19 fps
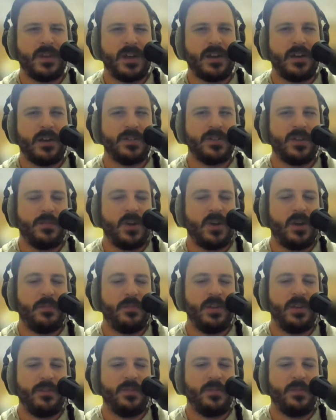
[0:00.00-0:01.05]
I can always come up a
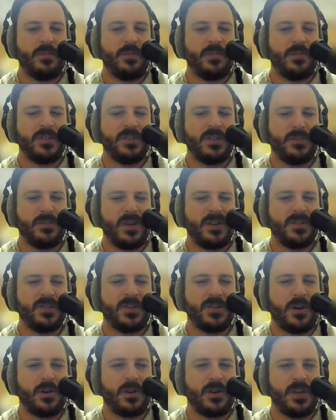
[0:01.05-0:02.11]
level by pressing my
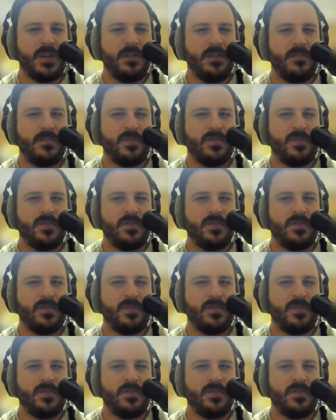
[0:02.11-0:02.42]
star key.